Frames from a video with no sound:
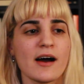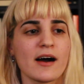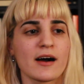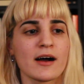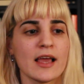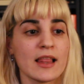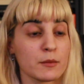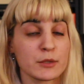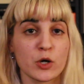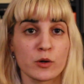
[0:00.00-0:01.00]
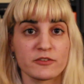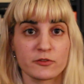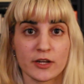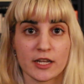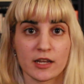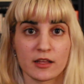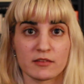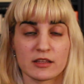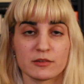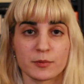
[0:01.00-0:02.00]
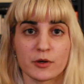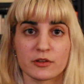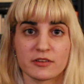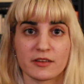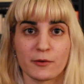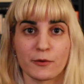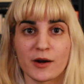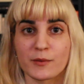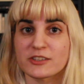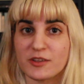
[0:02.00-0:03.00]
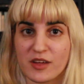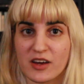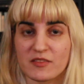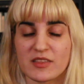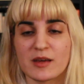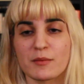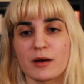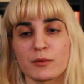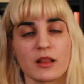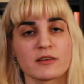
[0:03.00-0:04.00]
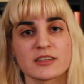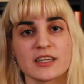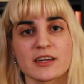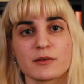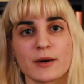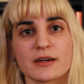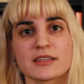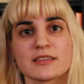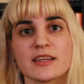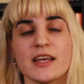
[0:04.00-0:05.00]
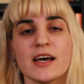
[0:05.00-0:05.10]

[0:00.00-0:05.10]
And let me know if you've read any of these books or what you thought of them. I would love to hear about it.